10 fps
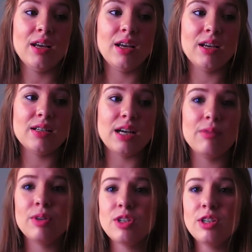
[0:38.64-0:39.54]
And I
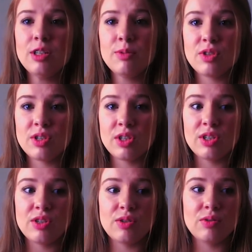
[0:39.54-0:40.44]
originally was just
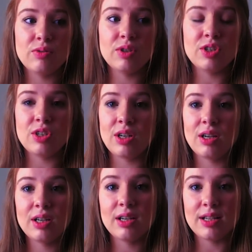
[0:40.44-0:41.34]
gonna do the
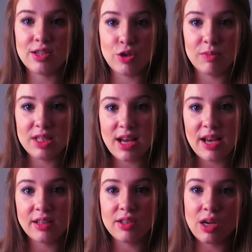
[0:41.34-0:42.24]
generic get to know me
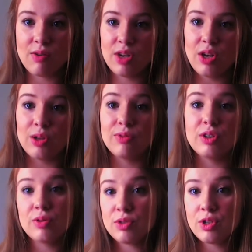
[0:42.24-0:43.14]
tag that's already all over
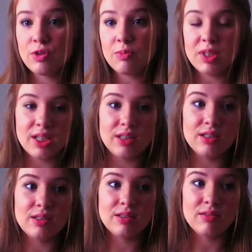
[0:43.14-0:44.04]
YouTube
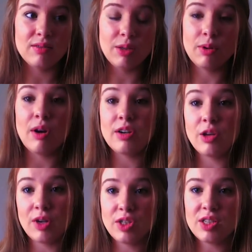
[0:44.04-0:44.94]
because there were already
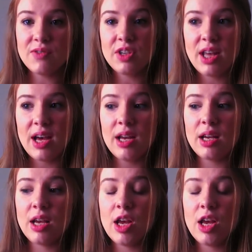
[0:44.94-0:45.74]
questions for that.